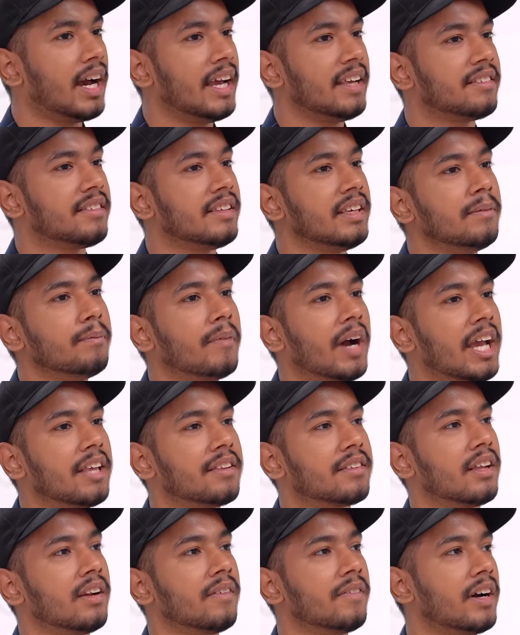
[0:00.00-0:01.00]
I see
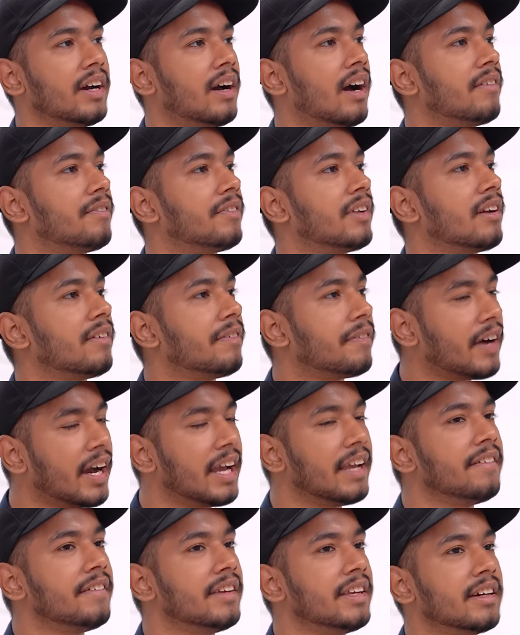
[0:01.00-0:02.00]
myself after
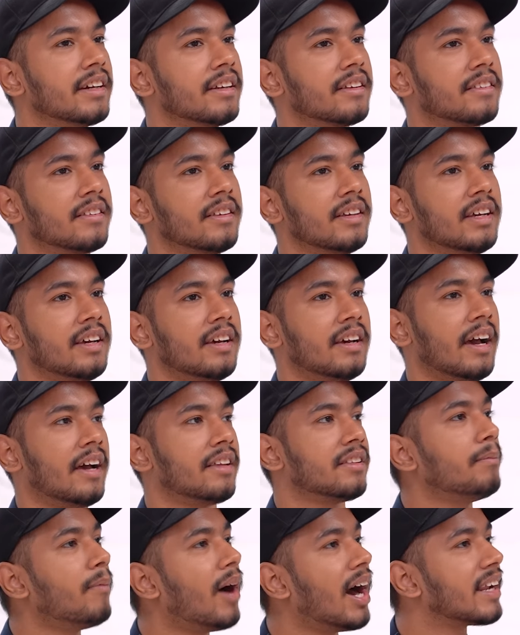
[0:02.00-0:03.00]
5 years
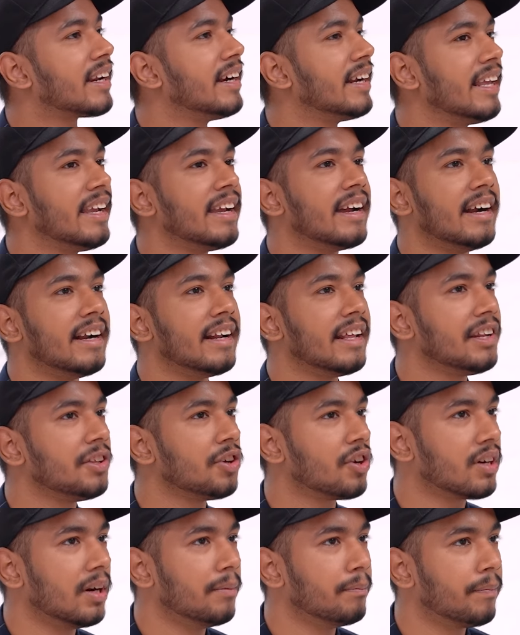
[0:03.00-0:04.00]
as a marketing head in
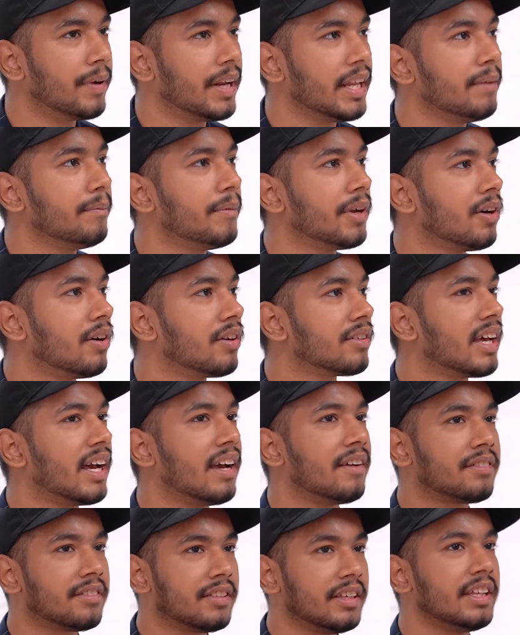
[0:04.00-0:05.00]
your company, because I
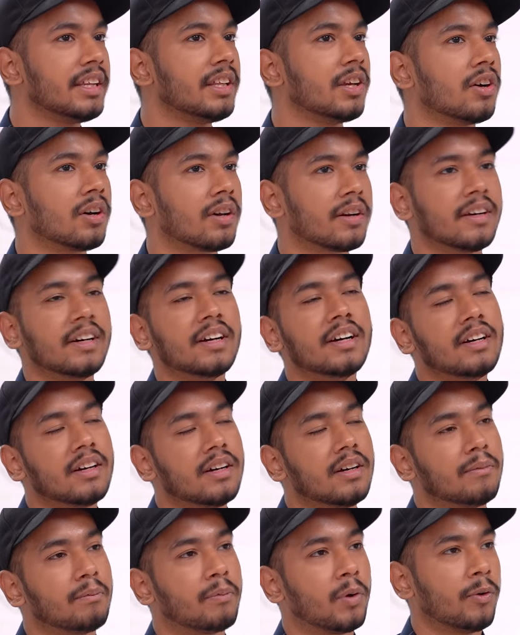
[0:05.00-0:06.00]
have seen your
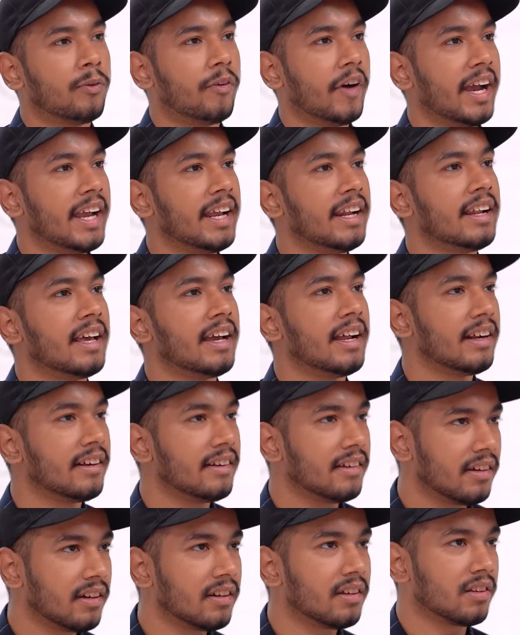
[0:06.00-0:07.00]
profile
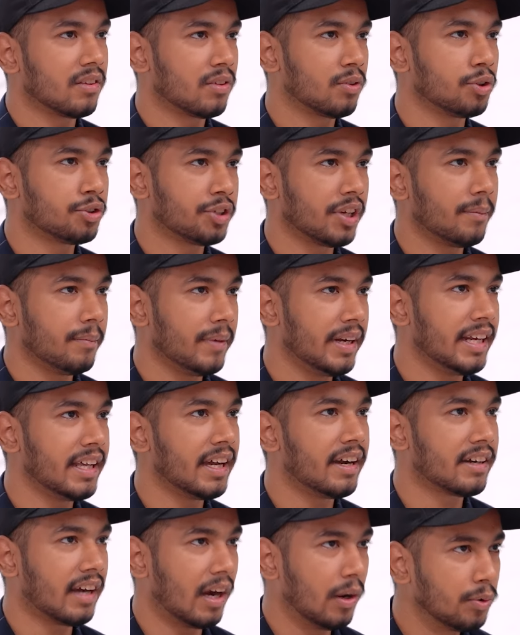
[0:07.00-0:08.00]
and social
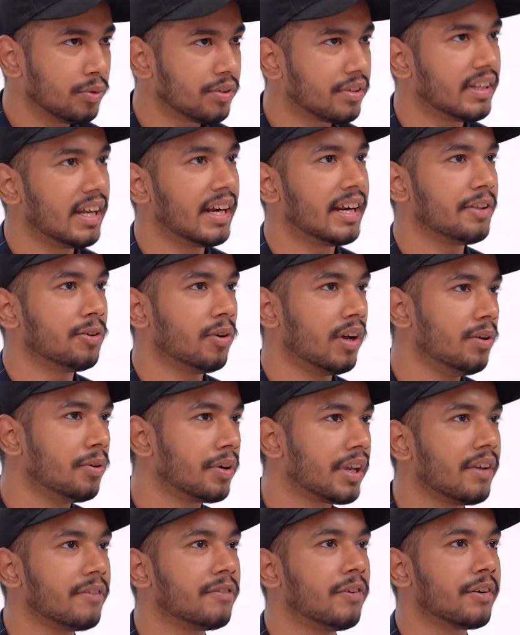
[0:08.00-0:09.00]
media accounts that you are
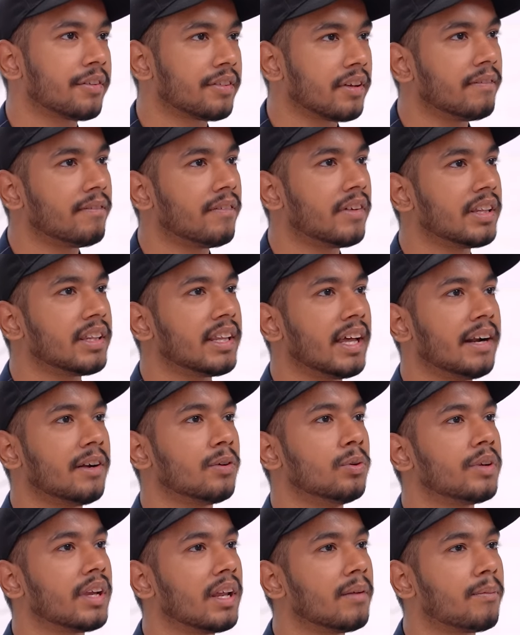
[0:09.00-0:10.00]
looking for someone that
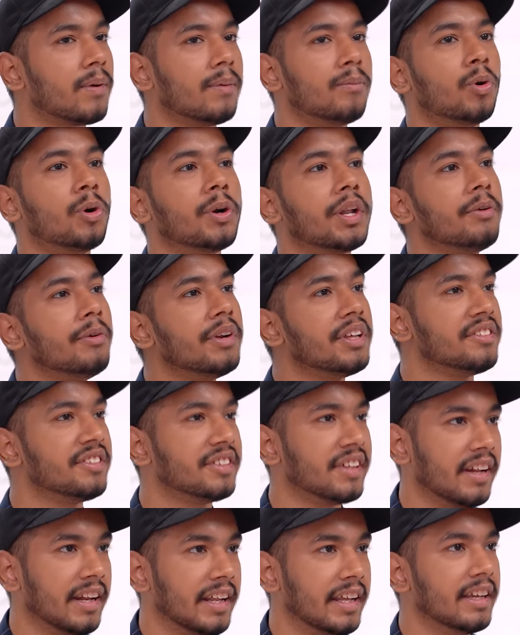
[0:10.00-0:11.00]
who can promote you
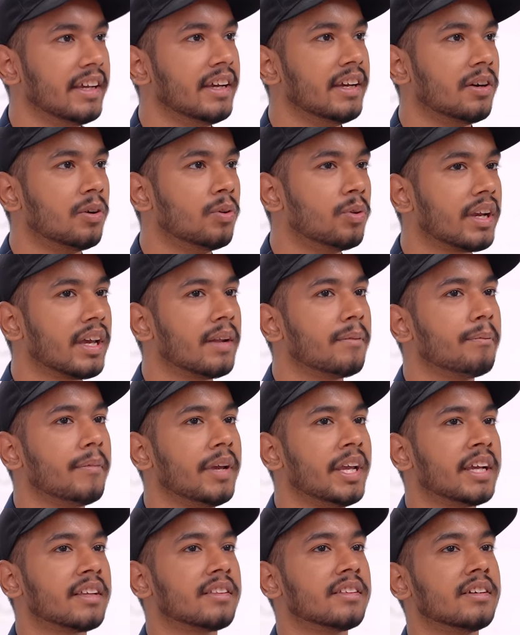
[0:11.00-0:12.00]
digitally, who can
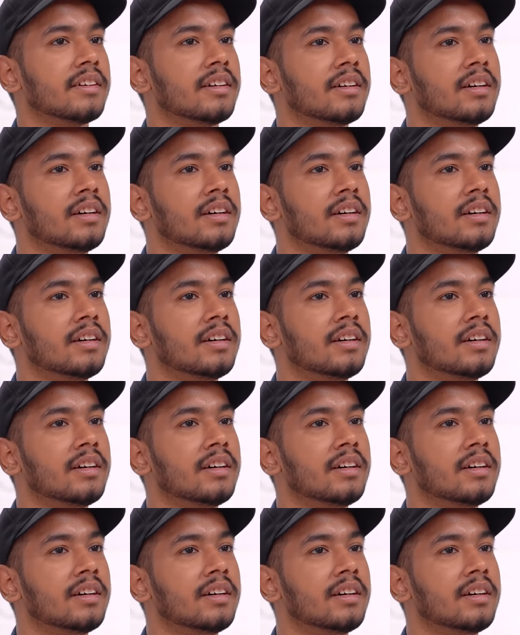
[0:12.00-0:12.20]
make